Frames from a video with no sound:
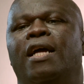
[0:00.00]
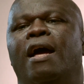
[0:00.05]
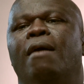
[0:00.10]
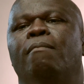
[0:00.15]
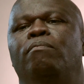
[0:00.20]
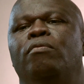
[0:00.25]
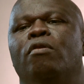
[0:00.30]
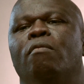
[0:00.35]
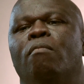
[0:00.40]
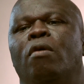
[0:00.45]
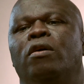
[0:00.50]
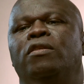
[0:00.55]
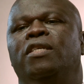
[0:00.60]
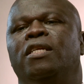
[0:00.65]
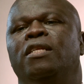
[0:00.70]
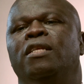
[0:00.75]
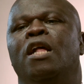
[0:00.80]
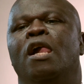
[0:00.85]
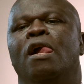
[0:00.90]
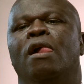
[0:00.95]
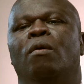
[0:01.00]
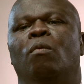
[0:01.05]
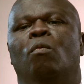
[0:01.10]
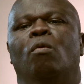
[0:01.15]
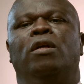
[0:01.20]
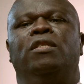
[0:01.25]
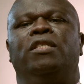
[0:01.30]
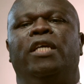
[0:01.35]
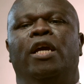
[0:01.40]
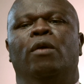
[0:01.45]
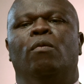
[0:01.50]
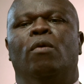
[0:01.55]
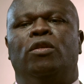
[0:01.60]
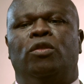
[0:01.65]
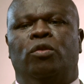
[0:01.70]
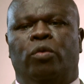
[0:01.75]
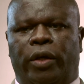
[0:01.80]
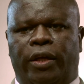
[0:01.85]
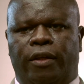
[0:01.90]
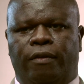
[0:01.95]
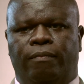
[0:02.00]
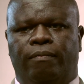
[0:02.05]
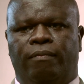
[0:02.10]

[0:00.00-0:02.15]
and promoting what he was doing.